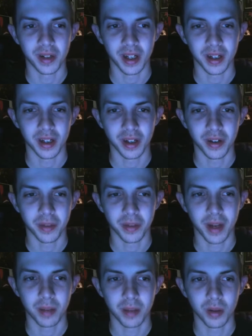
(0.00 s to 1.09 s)
kind of gutted
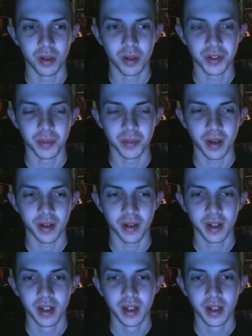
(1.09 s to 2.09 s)
Pablo was about it.